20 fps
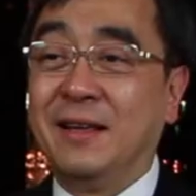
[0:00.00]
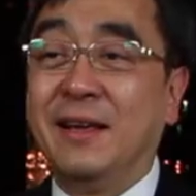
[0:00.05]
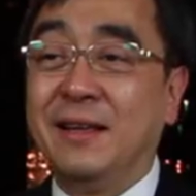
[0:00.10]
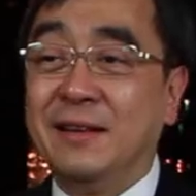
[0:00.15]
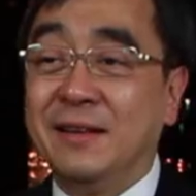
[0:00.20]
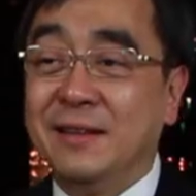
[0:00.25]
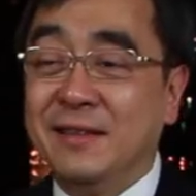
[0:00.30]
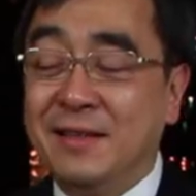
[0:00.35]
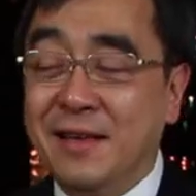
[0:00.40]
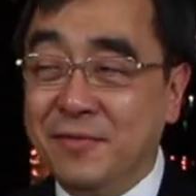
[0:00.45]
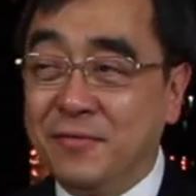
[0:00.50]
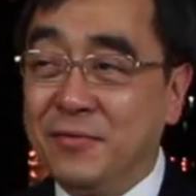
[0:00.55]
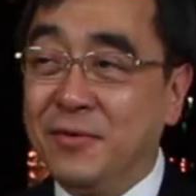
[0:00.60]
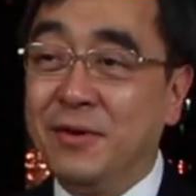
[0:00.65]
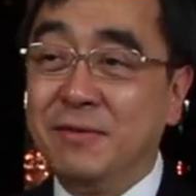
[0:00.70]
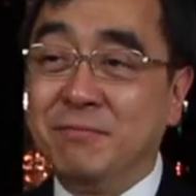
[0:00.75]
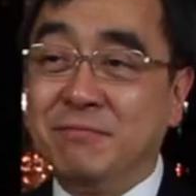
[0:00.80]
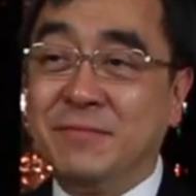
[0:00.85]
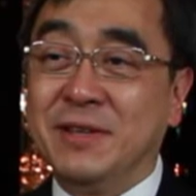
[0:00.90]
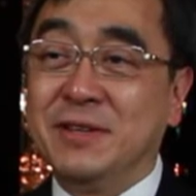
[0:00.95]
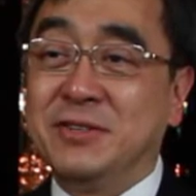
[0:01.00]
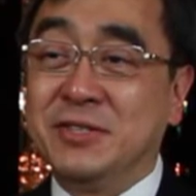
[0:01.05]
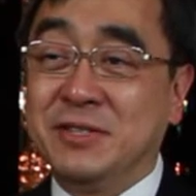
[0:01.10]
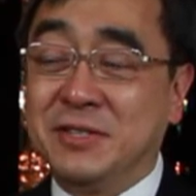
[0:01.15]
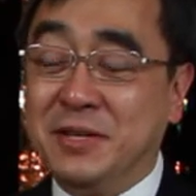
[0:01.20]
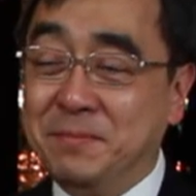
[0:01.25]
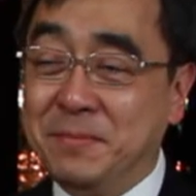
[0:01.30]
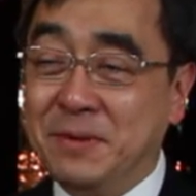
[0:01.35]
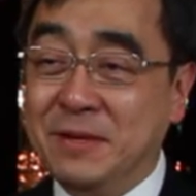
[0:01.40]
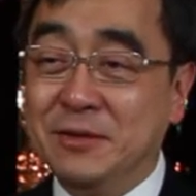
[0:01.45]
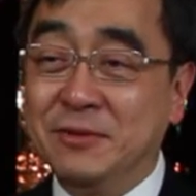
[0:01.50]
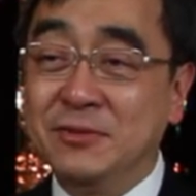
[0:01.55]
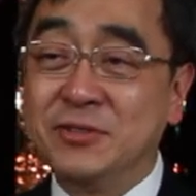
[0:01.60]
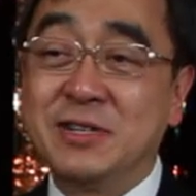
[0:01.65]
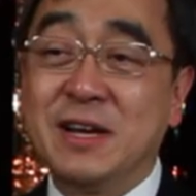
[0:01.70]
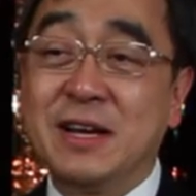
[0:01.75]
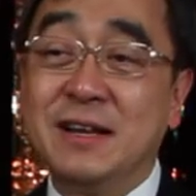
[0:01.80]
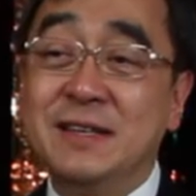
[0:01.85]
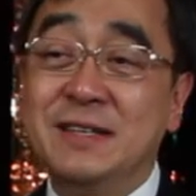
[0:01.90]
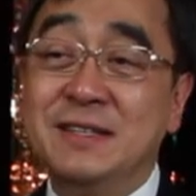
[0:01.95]
And therefore, the typical
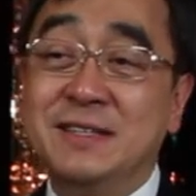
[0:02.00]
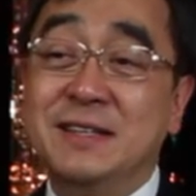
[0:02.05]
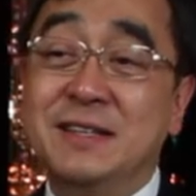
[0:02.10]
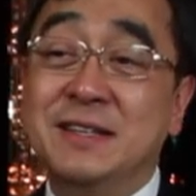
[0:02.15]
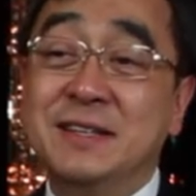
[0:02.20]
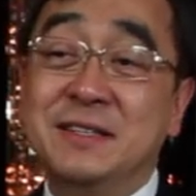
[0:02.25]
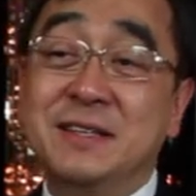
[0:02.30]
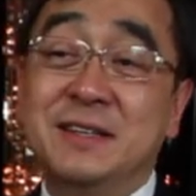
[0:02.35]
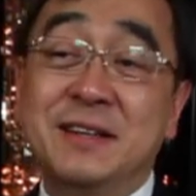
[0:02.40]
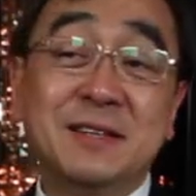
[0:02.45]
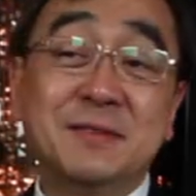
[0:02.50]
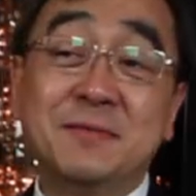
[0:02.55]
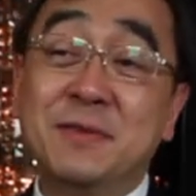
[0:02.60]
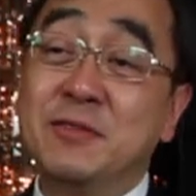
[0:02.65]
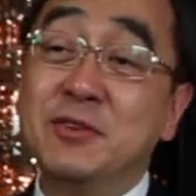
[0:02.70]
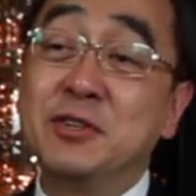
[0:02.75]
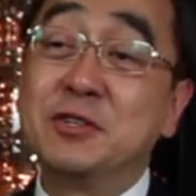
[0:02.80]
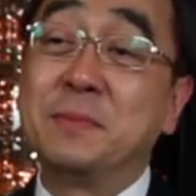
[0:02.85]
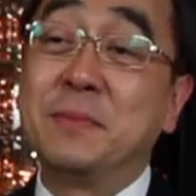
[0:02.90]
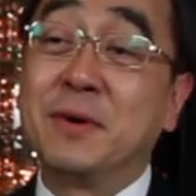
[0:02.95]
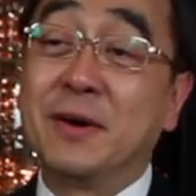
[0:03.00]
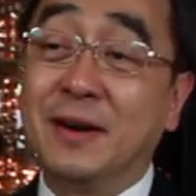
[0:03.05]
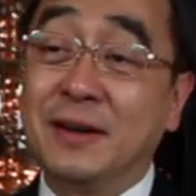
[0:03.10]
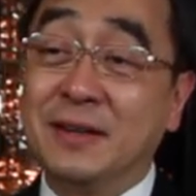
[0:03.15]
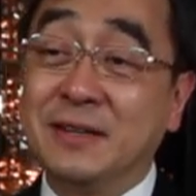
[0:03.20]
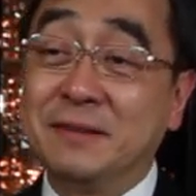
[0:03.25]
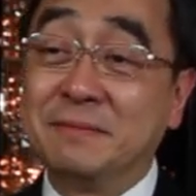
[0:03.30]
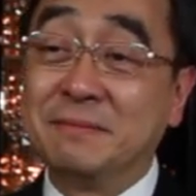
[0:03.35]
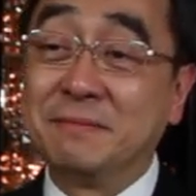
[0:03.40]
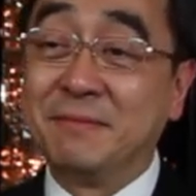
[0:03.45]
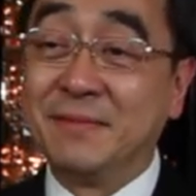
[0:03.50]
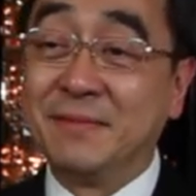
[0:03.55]
Chinese citizen is very smart.